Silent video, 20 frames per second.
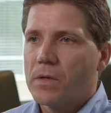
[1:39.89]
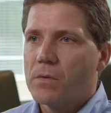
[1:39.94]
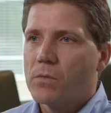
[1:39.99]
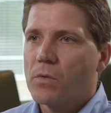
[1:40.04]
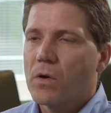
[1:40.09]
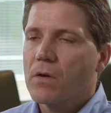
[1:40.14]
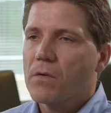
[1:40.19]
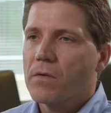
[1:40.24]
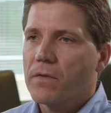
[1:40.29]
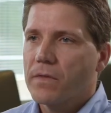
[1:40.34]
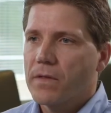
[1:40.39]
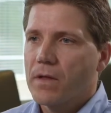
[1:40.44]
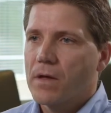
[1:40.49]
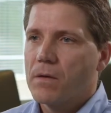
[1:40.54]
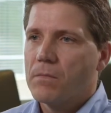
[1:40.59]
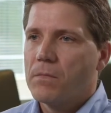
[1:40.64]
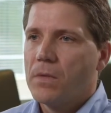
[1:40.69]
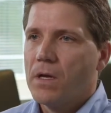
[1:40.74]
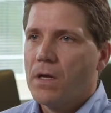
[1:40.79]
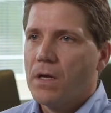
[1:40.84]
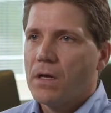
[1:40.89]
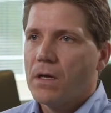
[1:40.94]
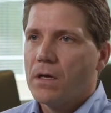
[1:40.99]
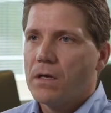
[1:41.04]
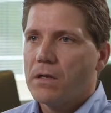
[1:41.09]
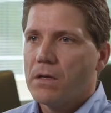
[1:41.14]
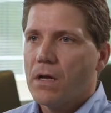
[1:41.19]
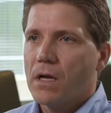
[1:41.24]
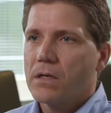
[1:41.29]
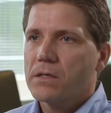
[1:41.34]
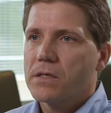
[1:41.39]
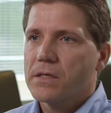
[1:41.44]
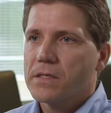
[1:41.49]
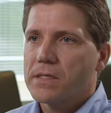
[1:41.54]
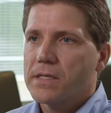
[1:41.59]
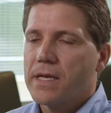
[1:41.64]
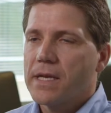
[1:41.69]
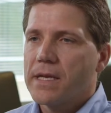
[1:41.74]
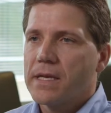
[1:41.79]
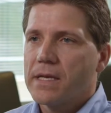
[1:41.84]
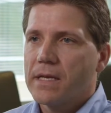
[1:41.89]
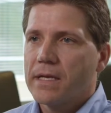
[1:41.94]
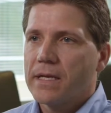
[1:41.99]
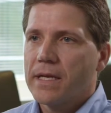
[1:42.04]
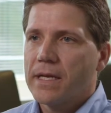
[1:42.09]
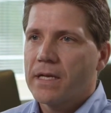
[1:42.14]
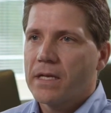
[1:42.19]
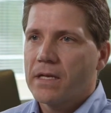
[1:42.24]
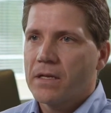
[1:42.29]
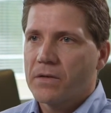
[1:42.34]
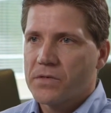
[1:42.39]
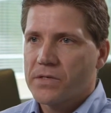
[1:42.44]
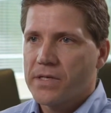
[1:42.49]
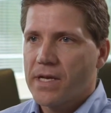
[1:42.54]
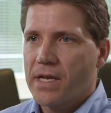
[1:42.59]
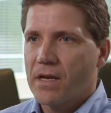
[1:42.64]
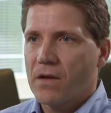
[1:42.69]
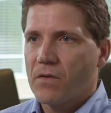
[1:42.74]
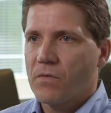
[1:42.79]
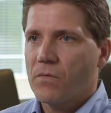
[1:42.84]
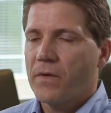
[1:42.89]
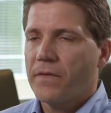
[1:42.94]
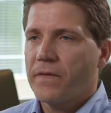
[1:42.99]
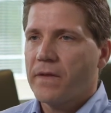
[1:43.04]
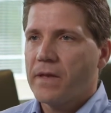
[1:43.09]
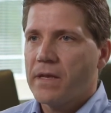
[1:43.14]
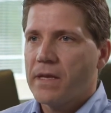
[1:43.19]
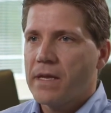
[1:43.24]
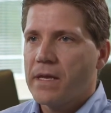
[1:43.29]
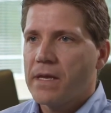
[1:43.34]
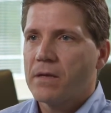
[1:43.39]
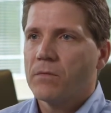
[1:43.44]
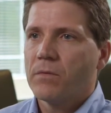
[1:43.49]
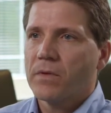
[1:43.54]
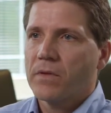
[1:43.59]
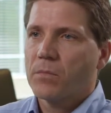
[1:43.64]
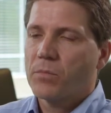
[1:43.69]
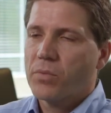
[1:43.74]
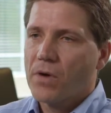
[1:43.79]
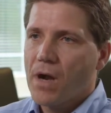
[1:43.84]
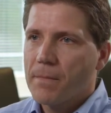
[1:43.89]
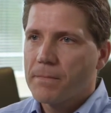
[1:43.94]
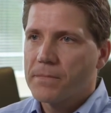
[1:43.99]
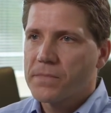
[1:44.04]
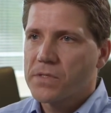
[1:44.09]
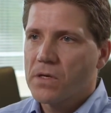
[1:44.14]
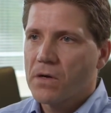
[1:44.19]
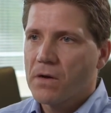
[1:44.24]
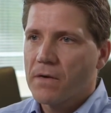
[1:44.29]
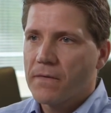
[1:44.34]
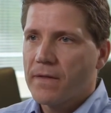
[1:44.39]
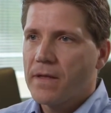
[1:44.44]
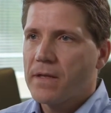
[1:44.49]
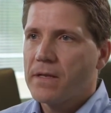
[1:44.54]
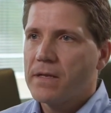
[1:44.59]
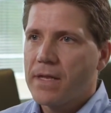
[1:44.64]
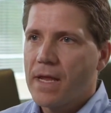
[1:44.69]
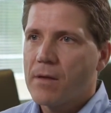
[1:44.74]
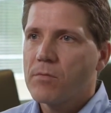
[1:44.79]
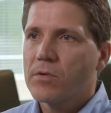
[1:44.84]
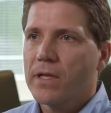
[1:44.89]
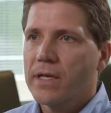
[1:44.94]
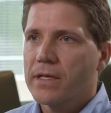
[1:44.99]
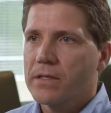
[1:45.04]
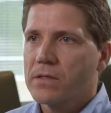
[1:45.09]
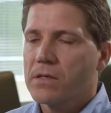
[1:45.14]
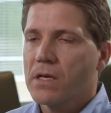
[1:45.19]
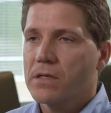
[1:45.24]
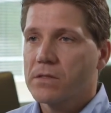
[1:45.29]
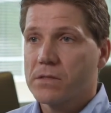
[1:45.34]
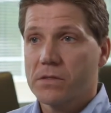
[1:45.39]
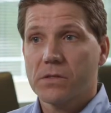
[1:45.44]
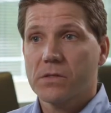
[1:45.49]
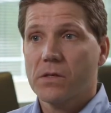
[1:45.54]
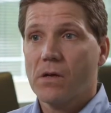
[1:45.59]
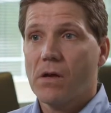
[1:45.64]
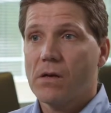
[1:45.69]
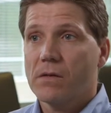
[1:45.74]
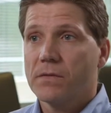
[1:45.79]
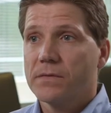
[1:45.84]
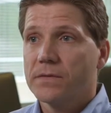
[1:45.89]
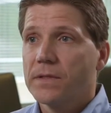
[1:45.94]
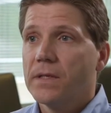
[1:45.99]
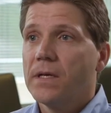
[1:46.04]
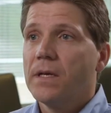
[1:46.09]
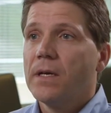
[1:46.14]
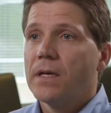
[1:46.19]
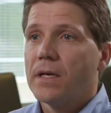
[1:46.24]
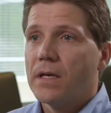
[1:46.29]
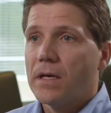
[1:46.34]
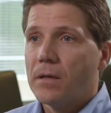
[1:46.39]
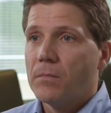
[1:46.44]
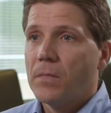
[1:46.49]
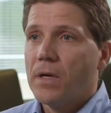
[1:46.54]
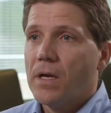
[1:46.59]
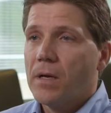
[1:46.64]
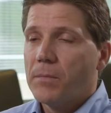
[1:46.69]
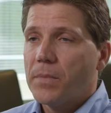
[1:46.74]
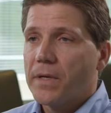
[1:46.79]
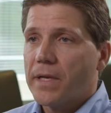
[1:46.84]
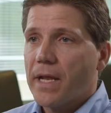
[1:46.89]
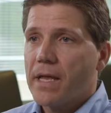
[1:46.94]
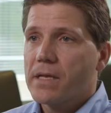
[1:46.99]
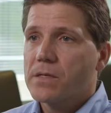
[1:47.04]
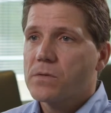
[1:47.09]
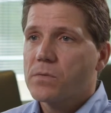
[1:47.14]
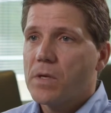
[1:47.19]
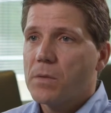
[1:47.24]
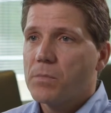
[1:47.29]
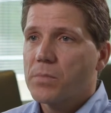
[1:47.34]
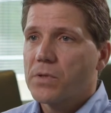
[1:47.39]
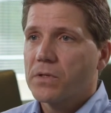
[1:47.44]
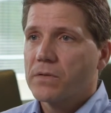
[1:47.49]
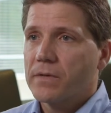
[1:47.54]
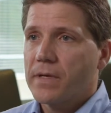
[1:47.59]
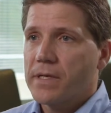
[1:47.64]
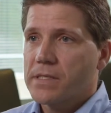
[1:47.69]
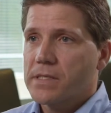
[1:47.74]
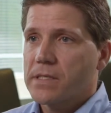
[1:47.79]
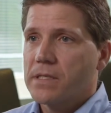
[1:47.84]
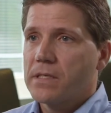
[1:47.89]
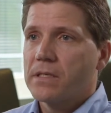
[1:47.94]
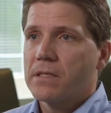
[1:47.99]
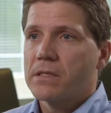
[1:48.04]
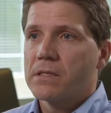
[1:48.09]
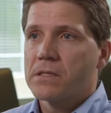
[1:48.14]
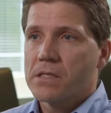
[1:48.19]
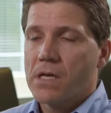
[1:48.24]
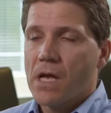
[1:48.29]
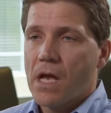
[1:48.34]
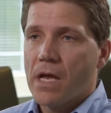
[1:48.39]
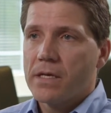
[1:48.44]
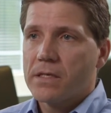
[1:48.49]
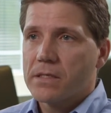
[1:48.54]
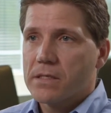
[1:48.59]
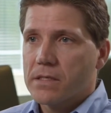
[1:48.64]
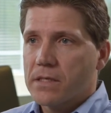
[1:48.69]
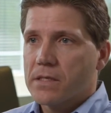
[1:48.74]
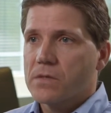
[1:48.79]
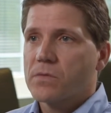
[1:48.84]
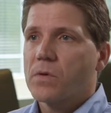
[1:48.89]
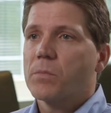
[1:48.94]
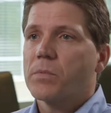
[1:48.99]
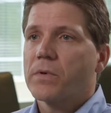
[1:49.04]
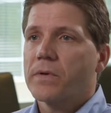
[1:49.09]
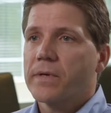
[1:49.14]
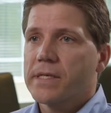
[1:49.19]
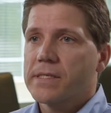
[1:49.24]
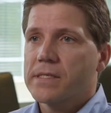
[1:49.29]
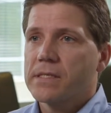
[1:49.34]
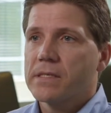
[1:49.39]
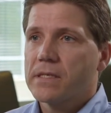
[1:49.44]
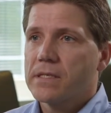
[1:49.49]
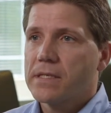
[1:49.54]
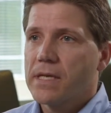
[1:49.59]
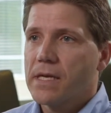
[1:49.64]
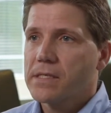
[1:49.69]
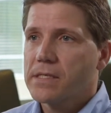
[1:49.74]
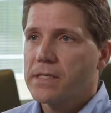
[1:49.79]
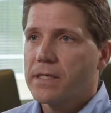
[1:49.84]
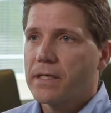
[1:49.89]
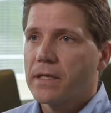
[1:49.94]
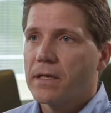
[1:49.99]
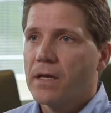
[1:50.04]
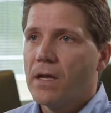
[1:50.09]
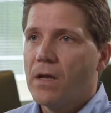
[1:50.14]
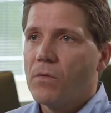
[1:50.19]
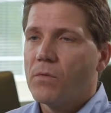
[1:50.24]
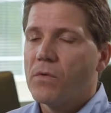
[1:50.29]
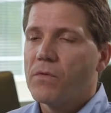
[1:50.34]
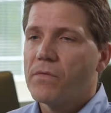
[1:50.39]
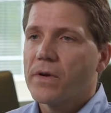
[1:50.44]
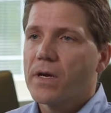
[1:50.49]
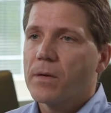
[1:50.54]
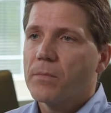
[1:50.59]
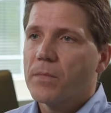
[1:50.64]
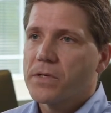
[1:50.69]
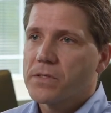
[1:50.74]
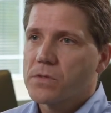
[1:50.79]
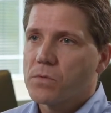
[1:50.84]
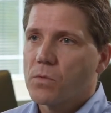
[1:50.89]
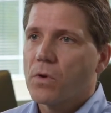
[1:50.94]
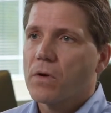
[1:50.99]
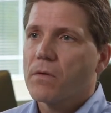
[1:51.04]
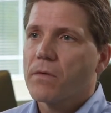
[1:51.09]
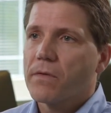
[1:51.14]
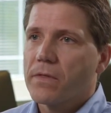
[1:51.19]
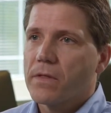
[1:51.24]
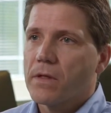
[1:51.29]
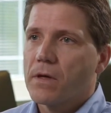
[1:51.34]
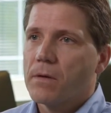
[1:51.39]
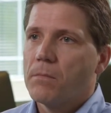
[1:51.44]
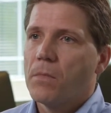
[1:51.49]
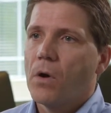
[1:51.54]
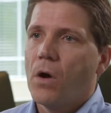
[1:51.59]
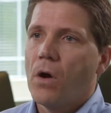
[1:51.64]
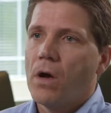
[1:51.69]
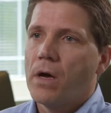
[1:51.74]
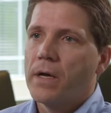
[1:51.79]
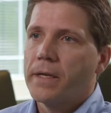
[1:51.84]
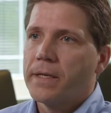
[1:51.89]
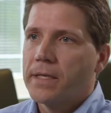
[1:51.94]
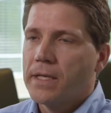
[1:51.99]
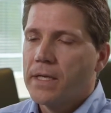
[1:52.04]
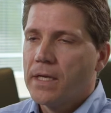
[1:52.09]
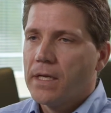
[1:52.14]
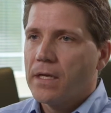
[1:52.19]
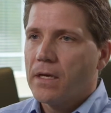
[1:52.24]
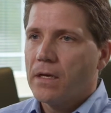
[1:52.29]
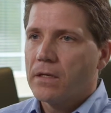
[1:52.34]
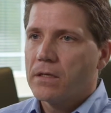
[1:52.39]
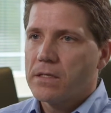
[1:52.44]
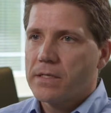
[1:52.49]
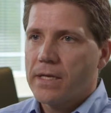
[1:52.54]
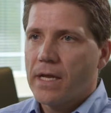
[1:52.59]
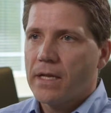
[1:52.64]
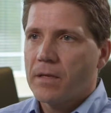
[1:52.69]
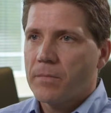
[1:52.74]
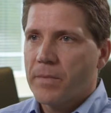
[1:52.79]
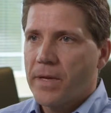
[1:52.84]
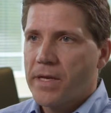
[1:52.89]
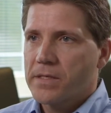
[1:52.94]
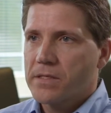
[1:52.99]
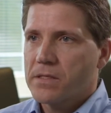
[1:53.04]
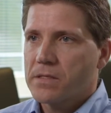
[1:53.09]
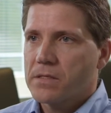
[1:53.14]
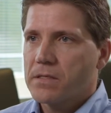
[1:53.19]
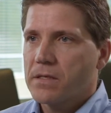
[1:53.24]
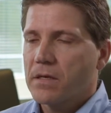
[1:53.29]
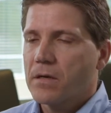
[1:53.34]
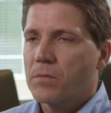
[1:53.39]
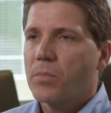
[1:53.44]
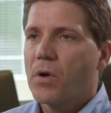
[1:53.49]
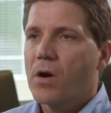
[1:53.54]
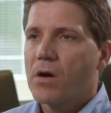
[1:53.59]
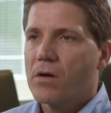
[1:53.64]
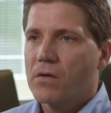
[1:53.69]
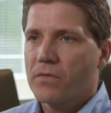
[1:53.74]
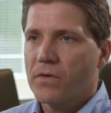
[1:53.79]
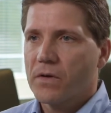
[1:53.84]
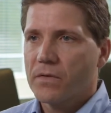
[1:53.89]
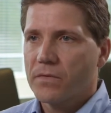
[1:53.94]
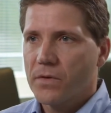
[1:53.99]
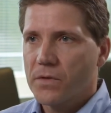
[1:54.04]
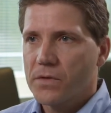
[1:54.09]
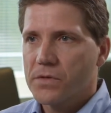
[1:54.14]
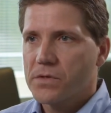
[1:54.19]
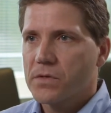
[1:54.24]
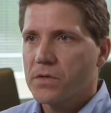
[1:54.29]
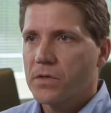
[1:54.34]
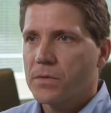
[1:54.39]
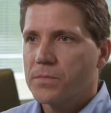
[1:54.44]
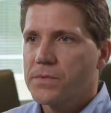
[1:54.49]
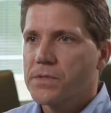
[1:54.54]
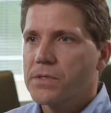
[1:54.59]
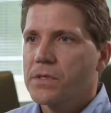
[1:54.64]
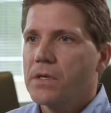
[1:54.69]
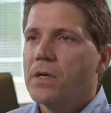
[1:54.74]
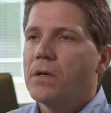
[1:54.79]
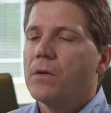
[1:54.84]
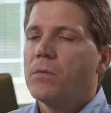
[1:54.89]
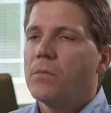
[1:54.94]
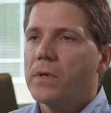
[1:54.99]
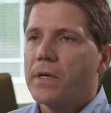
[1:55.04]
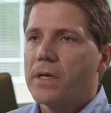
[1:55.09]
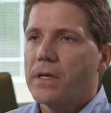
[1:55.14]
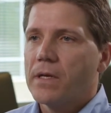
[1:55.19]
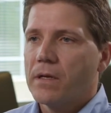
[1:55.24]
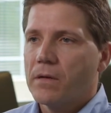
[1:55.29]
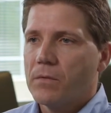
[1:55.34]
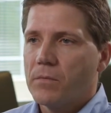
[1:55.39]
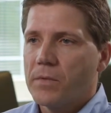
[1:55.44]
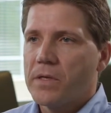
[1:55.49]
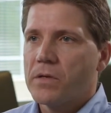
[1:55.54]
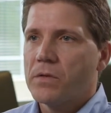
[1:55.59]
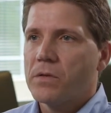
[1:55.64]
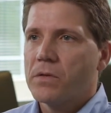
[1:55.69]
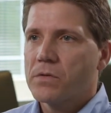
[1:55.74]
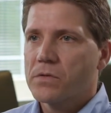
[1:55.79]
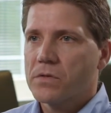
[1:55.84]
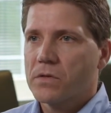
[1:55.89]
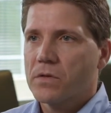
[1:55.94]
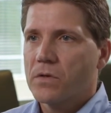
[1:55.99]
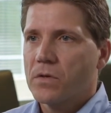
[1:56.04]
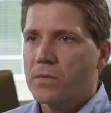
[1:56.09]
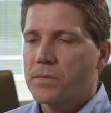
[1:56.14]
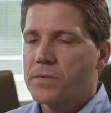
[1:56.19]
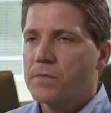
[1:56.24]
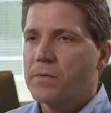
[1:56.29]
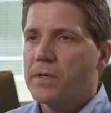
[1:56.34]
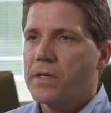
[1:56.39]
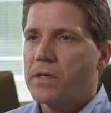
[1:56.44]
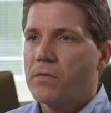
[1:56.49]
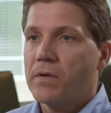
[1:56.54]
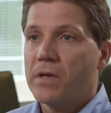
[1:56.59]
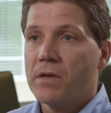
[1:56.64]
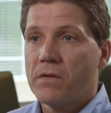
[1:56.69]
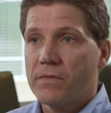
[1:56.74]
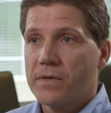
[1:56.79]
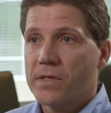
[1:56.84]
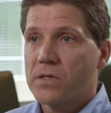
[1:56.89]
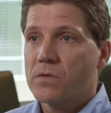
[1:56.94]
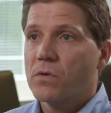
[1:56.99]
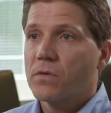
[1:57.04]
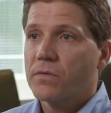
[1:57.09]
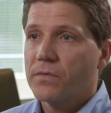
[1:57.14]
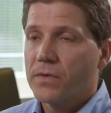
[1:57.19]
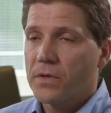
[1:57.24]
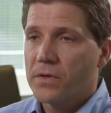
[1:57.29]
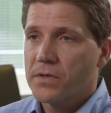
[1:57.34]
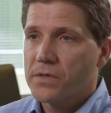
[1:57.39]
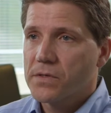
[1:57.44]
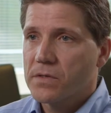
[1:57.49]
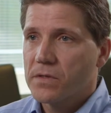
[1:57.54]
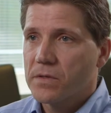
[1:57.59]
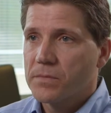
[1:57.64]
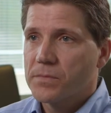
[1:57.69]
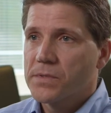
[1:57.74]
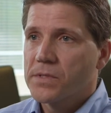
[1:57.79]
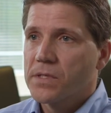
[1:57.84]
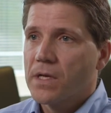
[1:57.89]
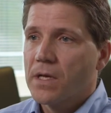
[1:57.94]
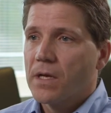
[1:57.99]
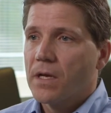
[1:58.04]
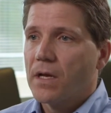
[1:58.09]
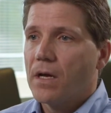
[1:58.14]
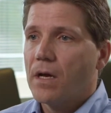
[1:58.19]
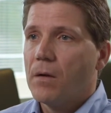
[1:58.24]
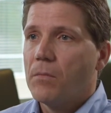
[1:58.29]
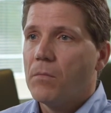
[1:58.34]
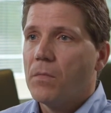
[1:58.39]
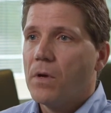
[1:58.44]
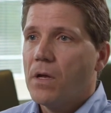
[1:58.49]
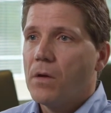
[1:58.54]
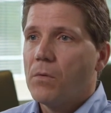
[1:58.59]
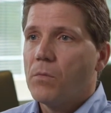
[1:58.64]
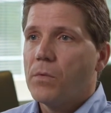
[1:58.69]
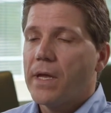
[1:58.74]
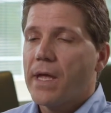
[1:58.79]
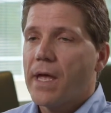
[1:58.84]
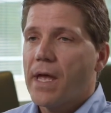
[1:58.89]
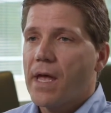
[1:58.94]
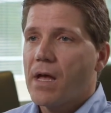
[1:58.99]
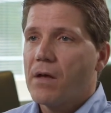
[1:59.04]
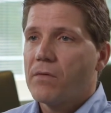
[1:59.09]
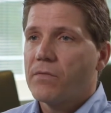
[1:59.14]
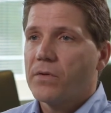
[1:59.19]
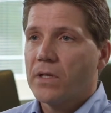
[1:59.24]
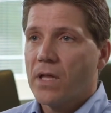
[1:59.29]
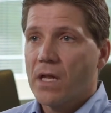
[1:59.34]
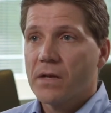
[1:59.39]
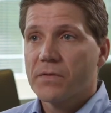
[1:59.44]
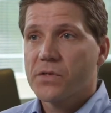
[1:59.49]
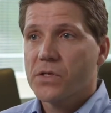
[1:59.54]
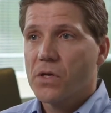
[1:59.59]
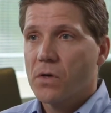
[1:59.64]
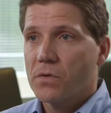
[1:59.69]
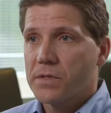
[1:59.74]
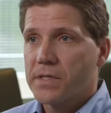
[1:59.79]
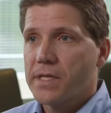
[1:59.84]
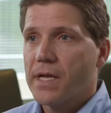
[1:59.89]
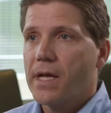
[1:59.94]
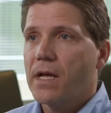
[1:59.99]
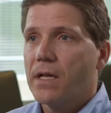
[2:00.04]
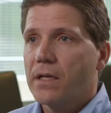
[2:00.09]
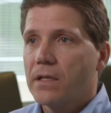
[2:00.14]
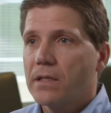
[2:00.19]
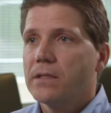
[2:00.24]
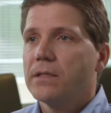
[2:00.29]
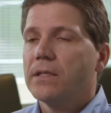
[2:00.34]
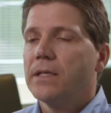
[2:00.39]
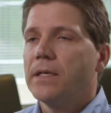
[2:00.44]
We work with them not just in getting an understanding of what they need and what the problems are that they would like us to solve, but as we progress in the designs and as we progress into testing, we very much work with them on a daily basis. They are part of our focus groups. We do user groups, we do individual focus groups. We have a lot of show and tell.